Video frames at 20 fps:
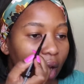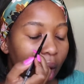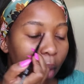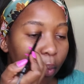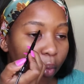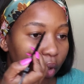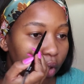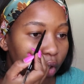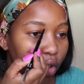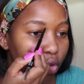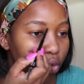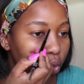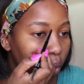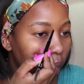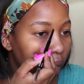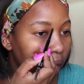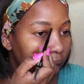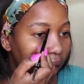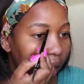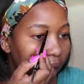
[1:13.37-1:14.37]
I'm gonna
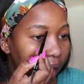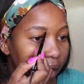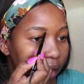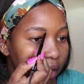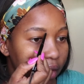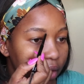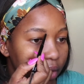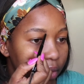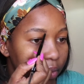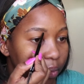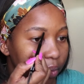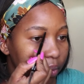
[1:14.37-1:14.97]
draw a line